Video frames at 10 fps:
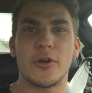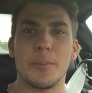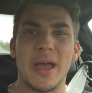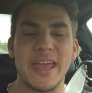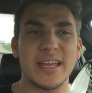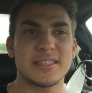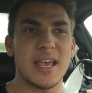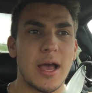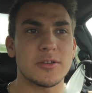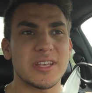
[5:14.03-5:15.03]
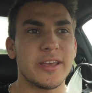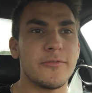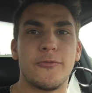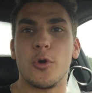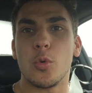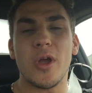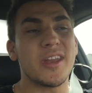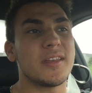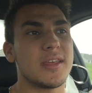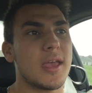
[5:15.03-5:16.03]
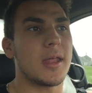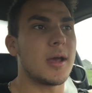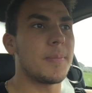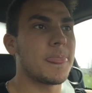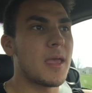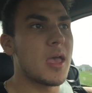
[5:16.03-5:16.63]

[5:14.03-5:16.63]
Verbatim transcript: from my aunt's house in Fort Wayne, Indiana.